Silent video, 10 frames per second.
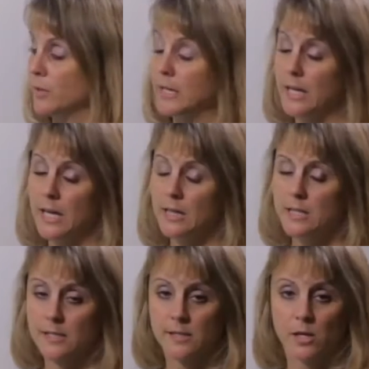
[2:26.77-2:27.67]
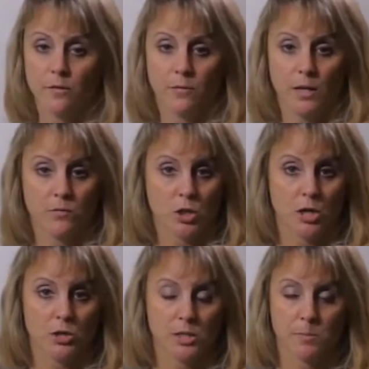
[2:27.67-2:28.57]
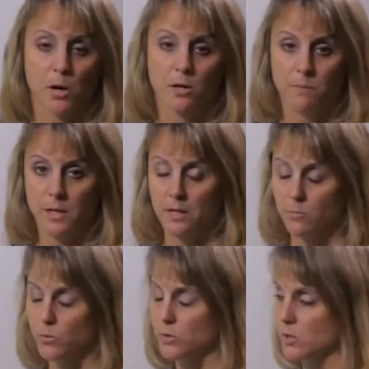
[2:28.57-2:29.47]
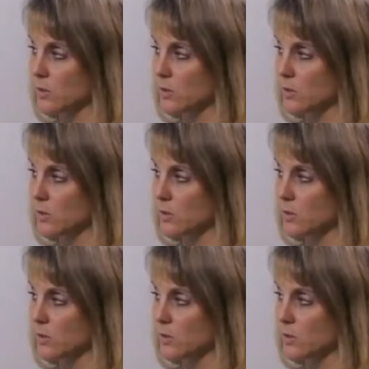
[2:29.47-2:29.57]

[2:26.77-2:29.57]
And again, this is all free of charge. It's part of being enrolled